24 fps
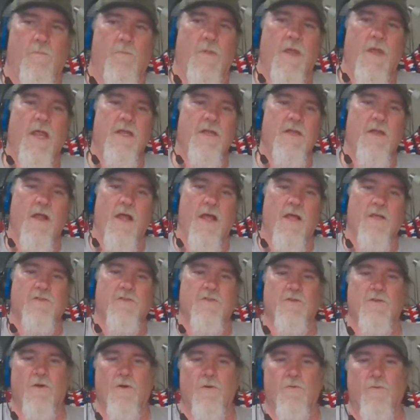and you
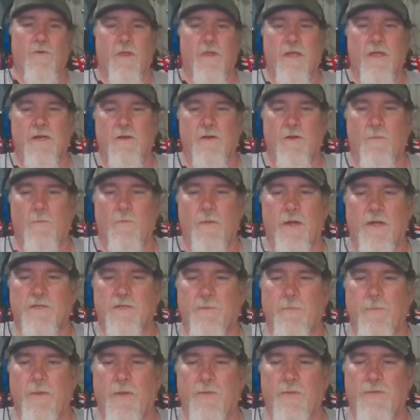also don't really know much
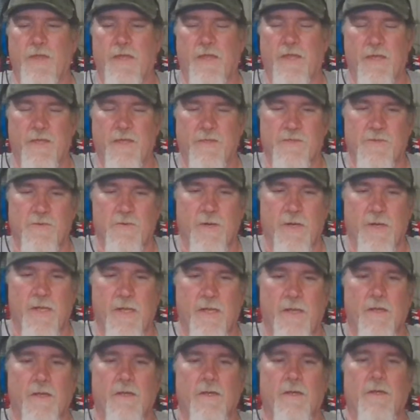about the
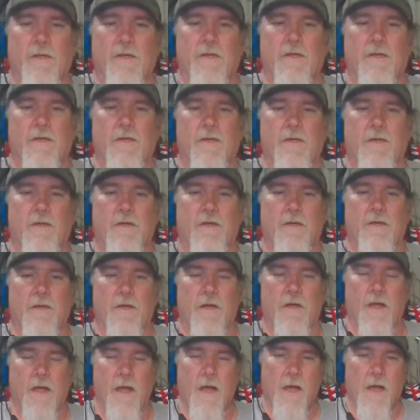history
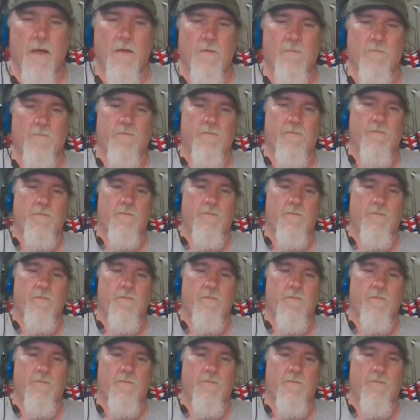of